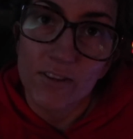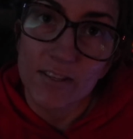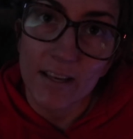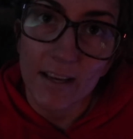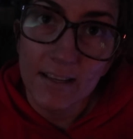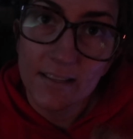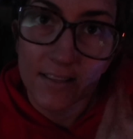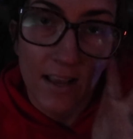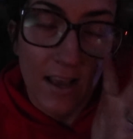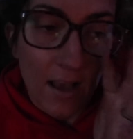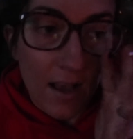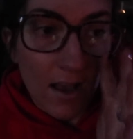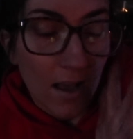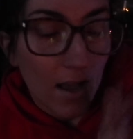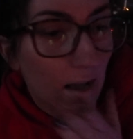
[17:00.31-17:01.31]
or six,
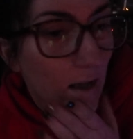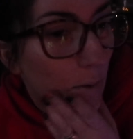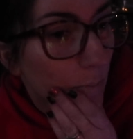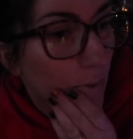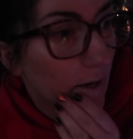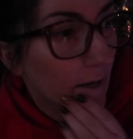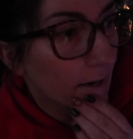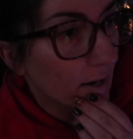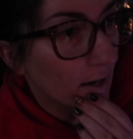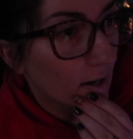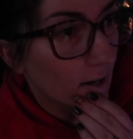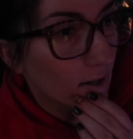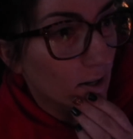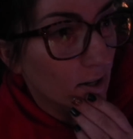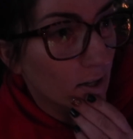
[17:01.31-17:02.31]
but
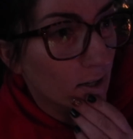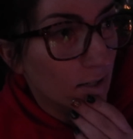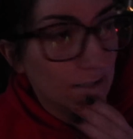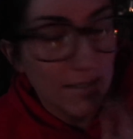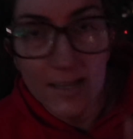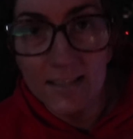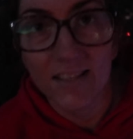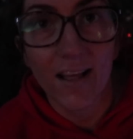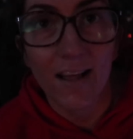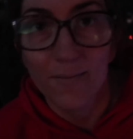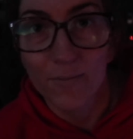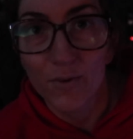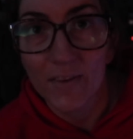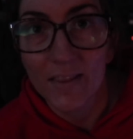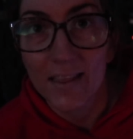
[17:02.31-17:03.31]
uh, it takes a lot of
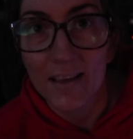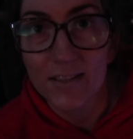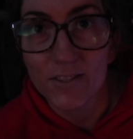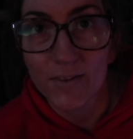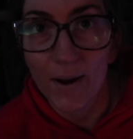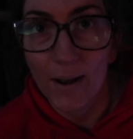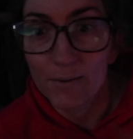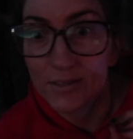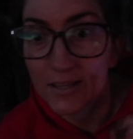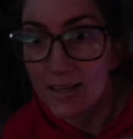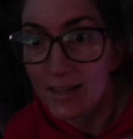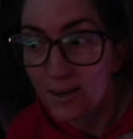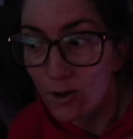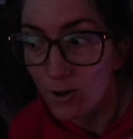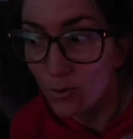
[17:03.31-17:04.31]
moving things around to
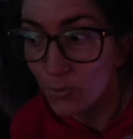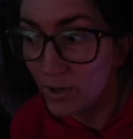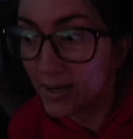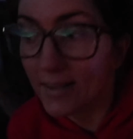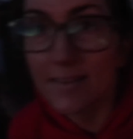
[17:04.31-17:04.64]
get it all to work